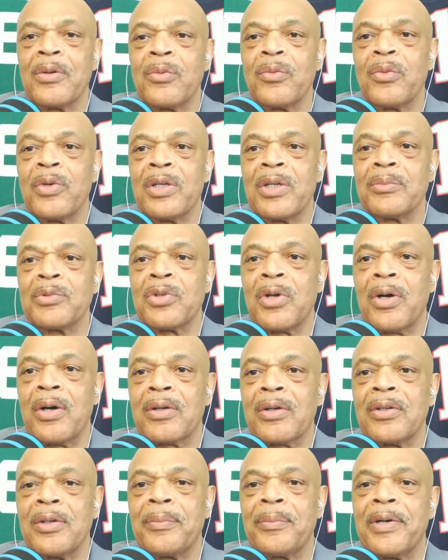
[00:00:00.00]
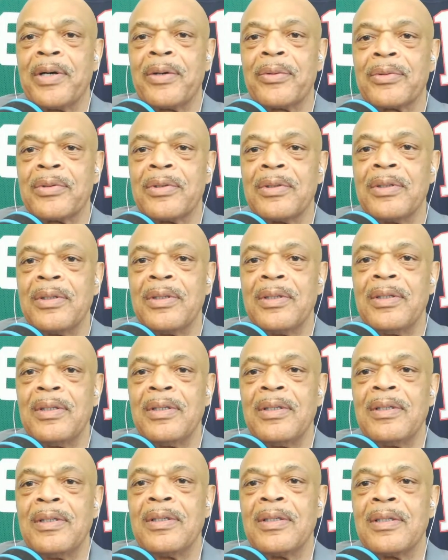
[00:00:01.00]
I'm talking about
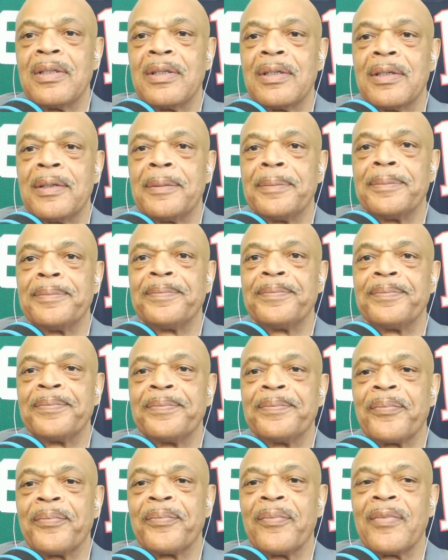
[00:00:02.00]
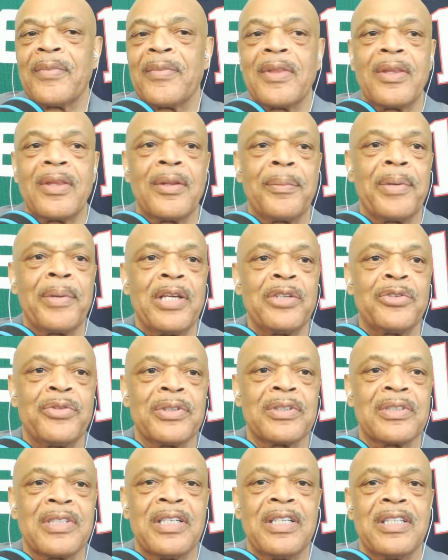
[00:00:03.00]
the
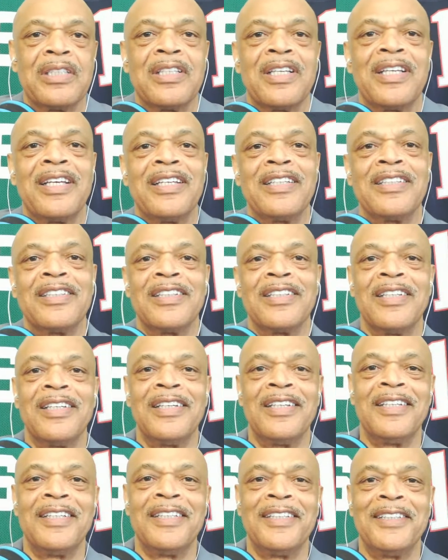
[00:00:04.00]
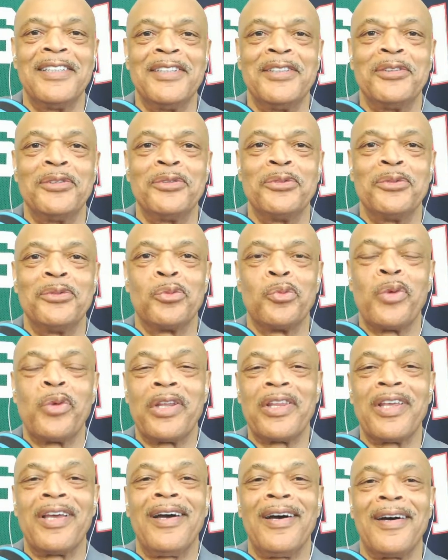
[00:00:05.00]
Patriots and where
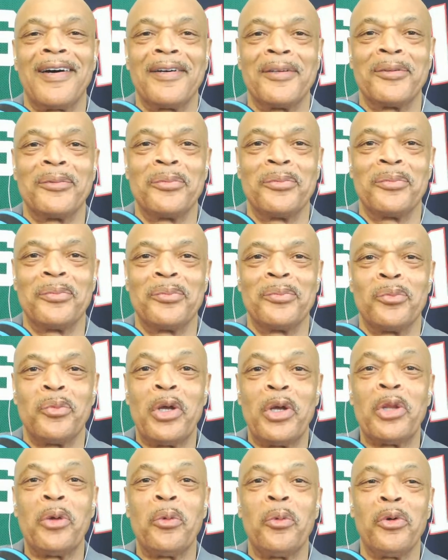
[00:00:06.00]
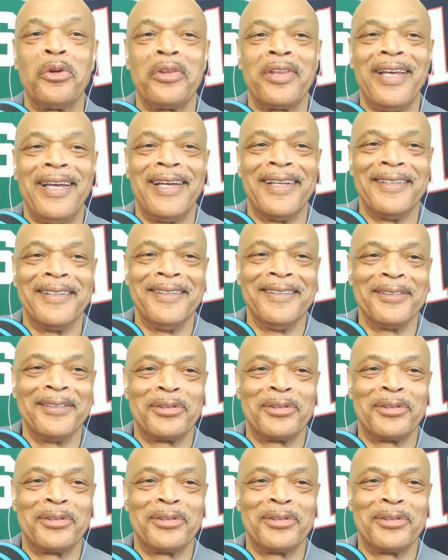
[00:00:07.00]
they are, where they were then.